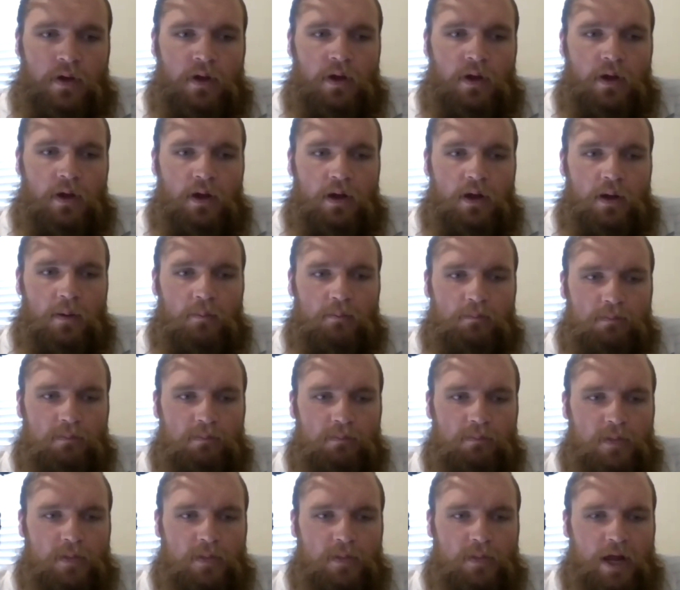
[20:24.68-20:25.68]
Um,
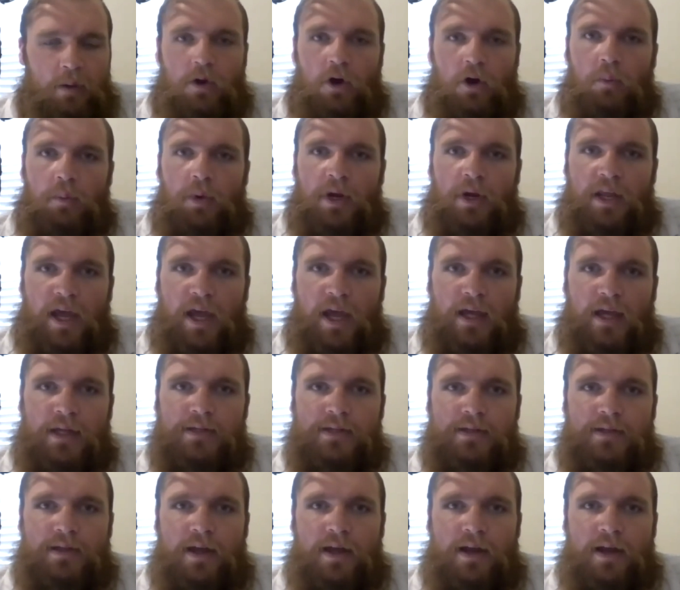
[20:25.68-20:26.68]
and I want to open
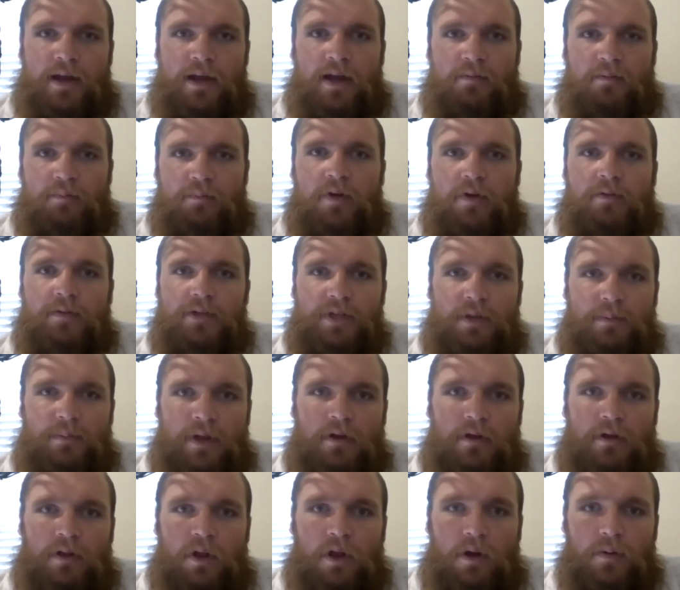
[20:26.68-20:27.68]
gates that have previously been
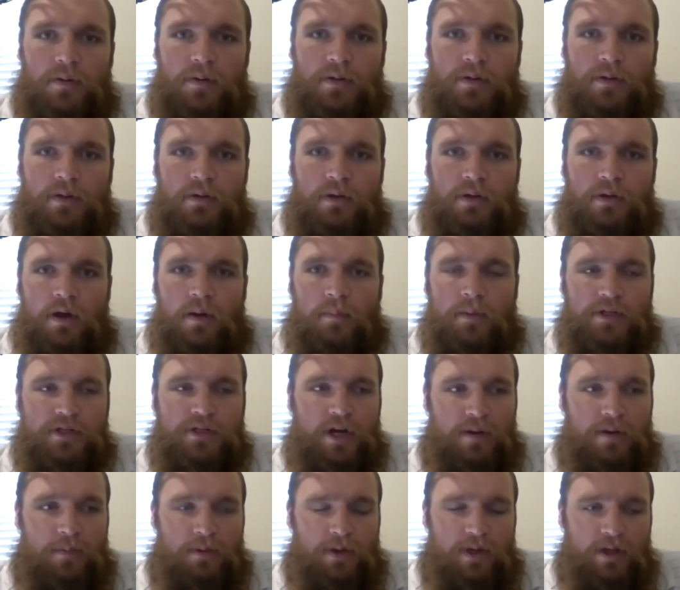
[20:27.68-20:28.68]
closed in
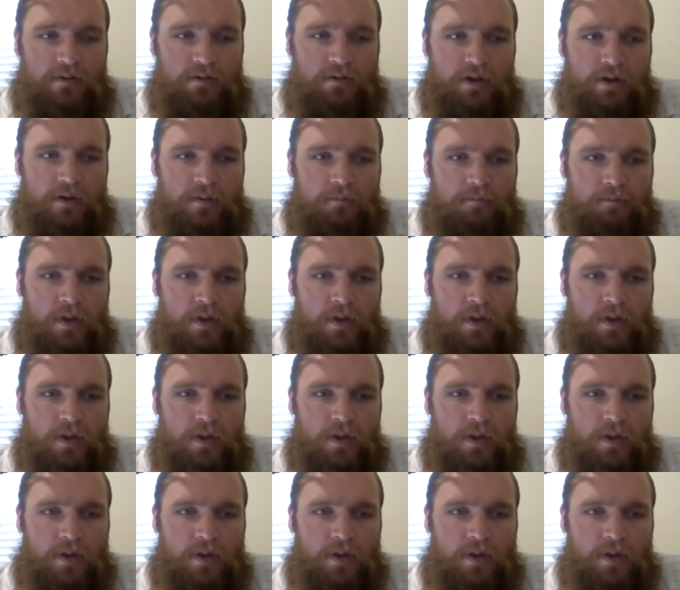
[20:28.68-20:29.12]
charitable giving.